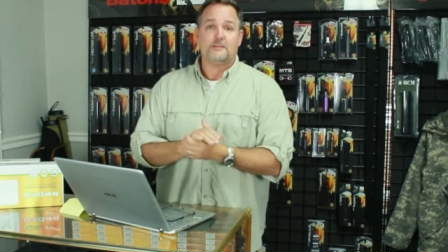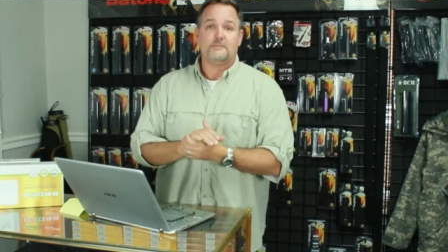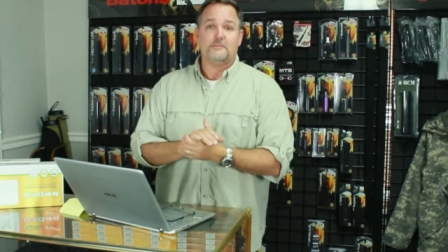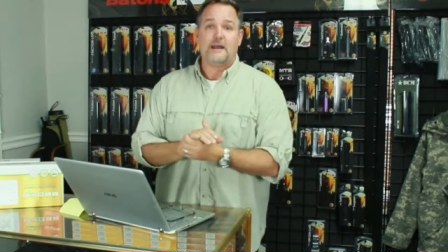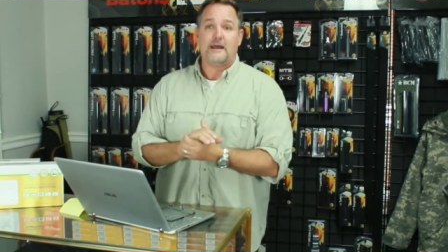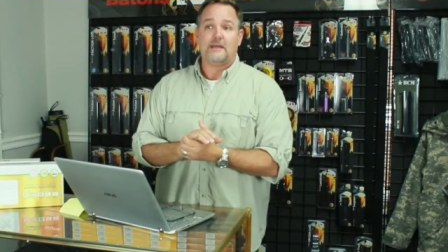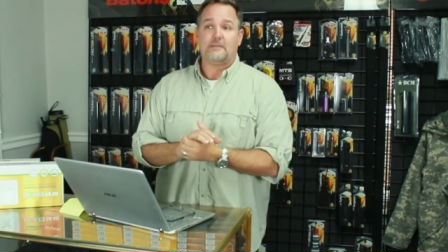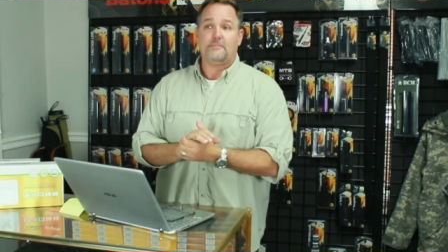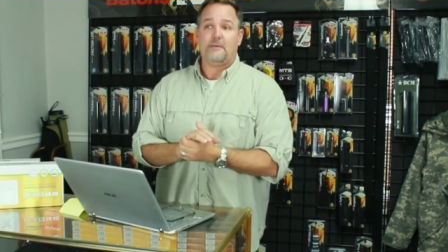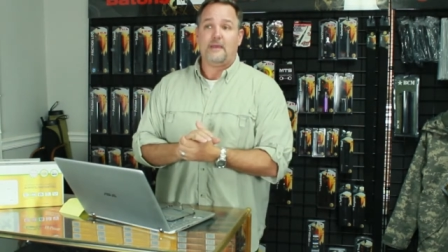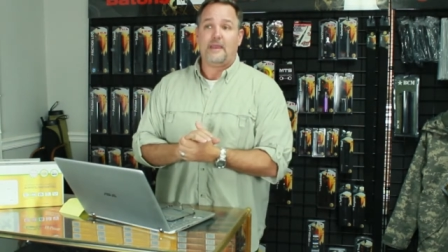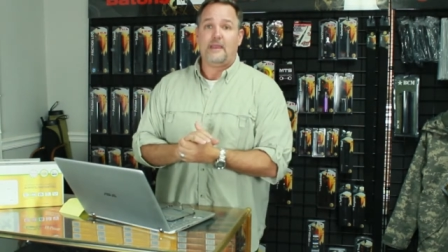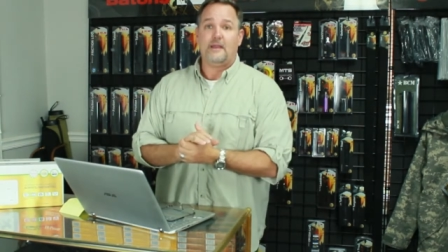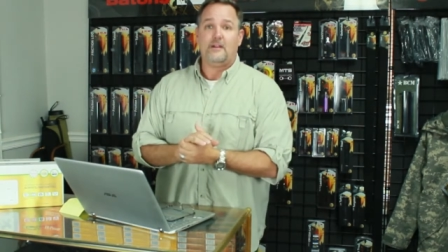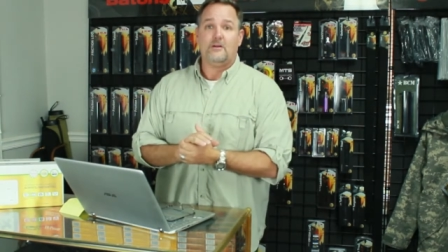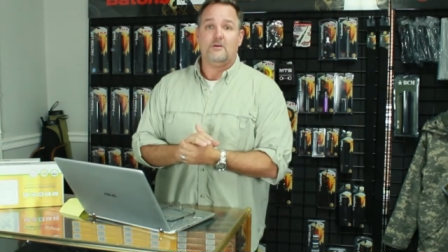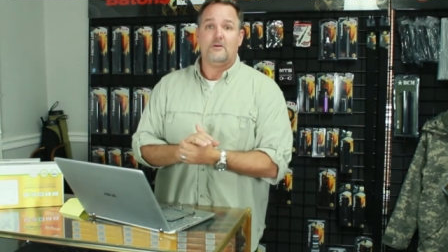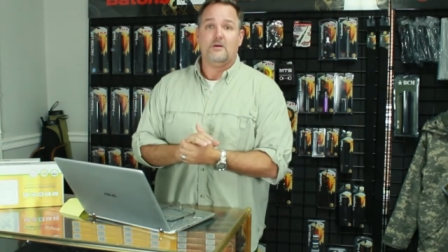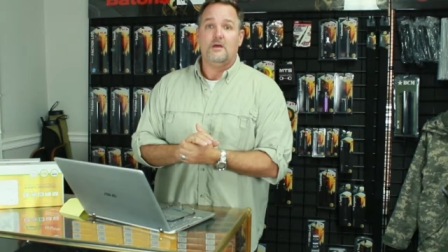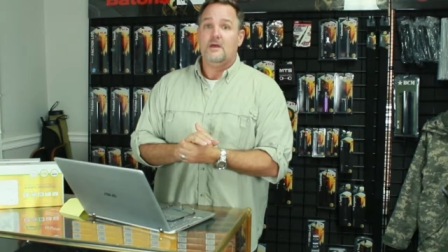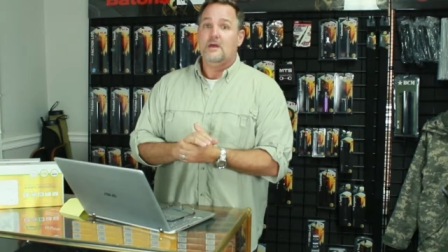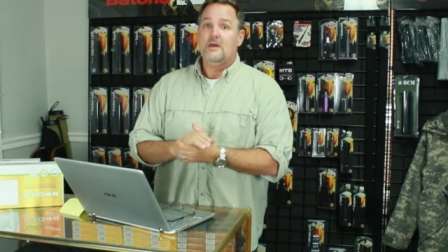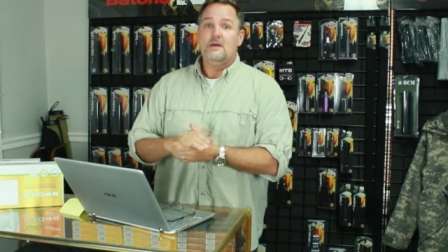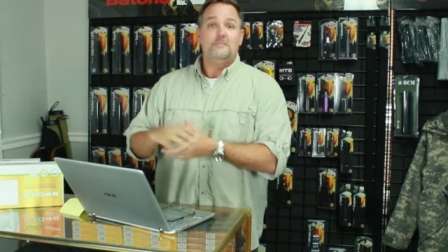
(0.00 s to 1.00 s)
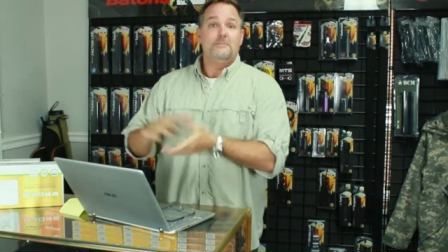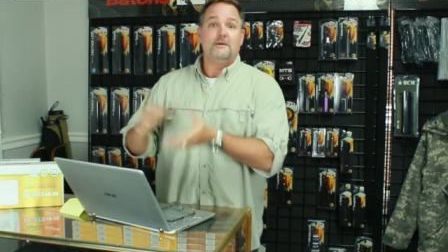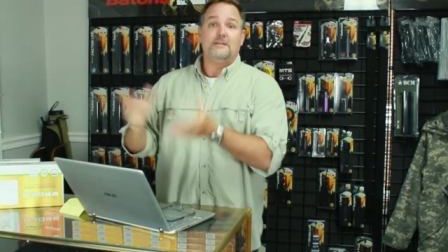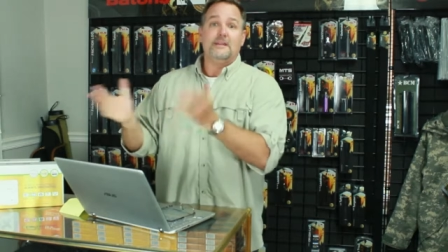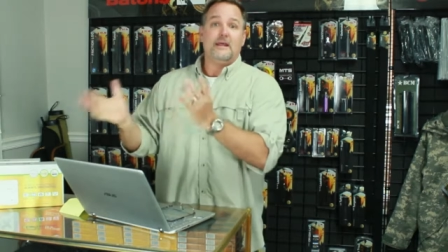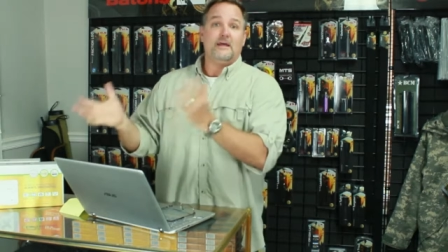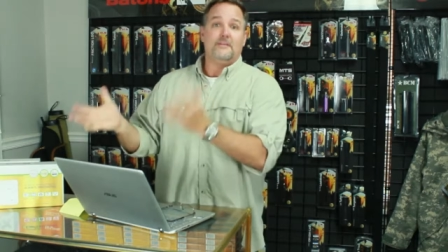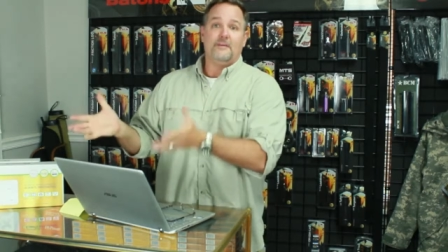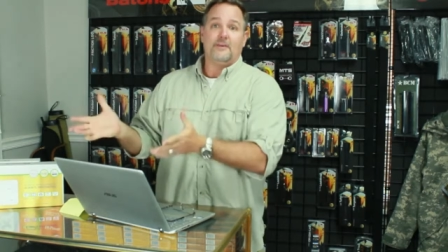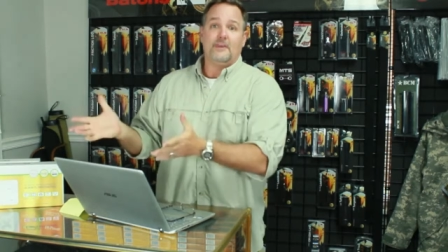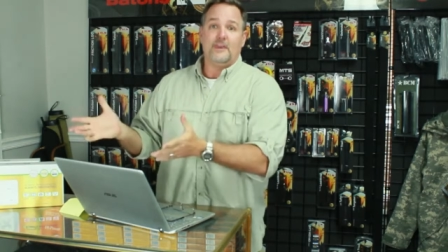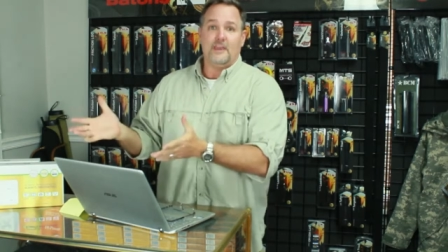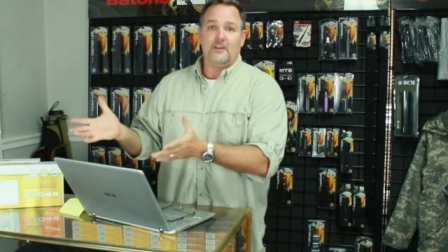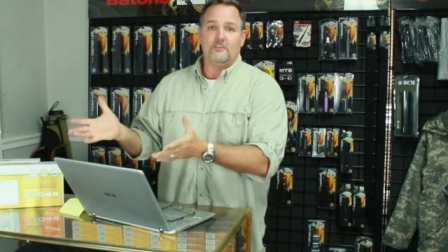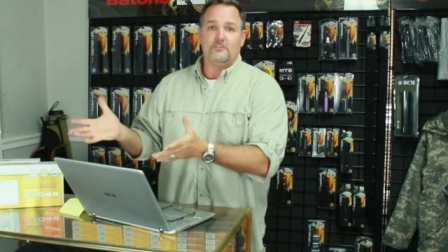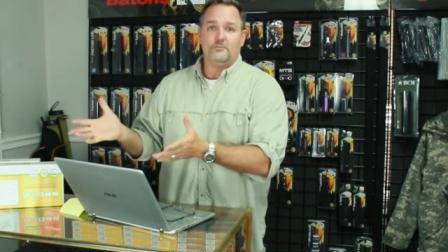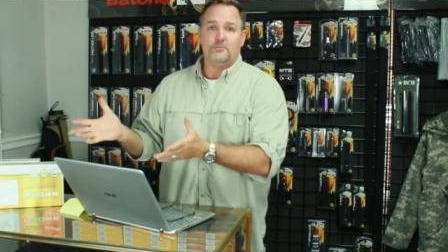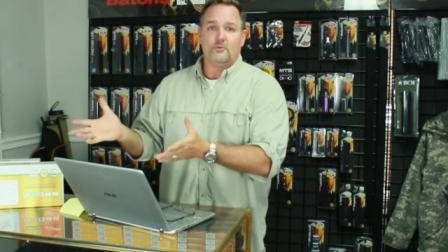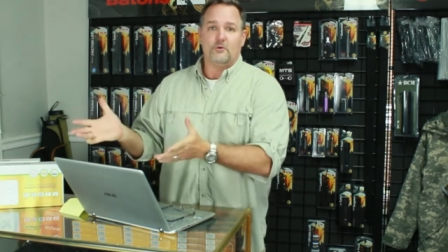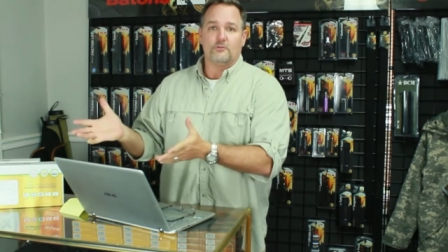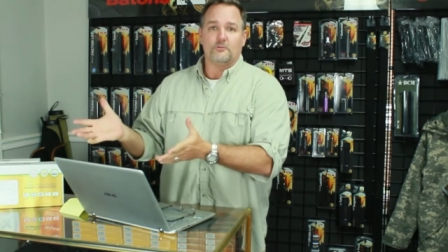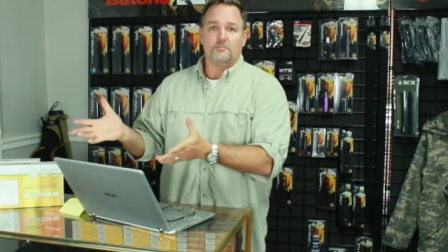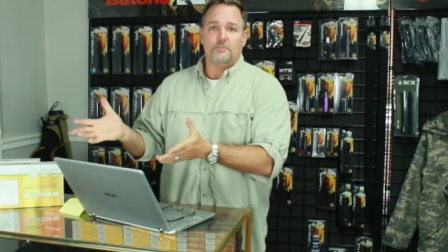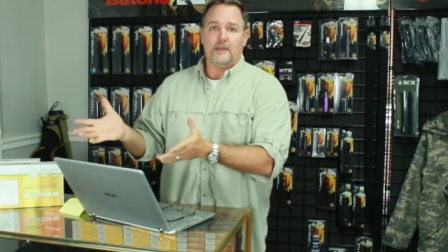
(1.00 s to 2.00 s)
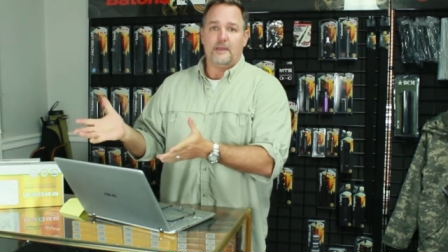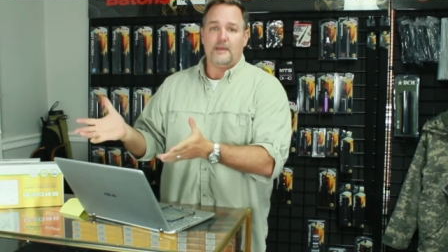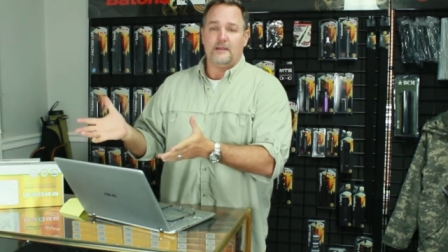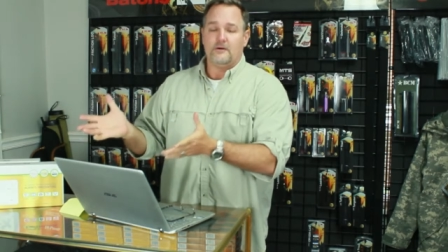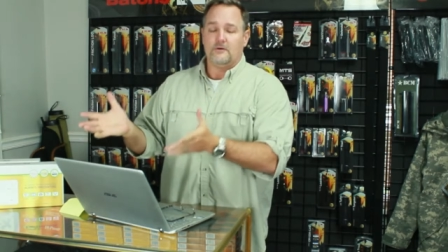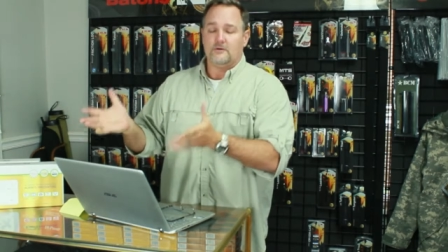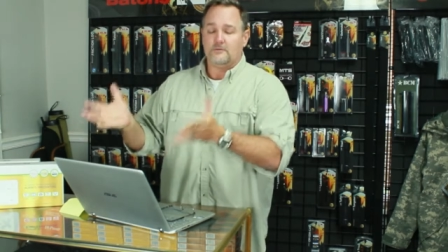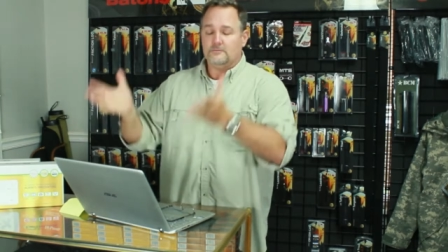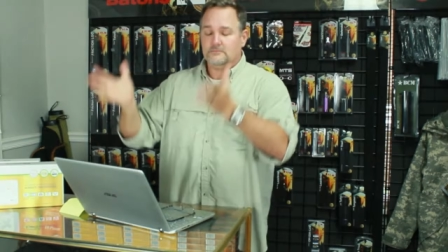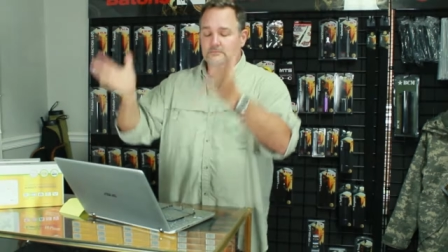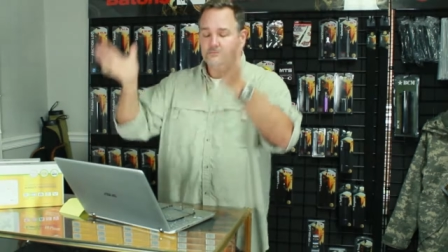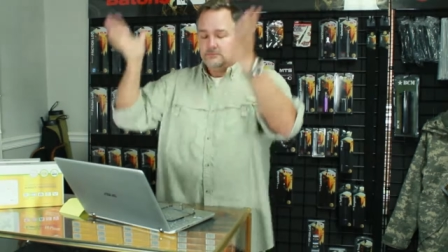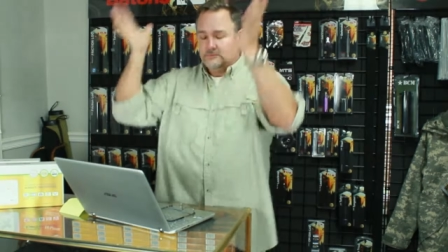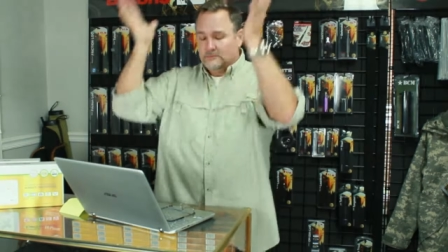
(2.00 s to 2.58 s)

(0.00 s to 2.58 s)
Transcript: to buy the panel, but now they can't support the panel.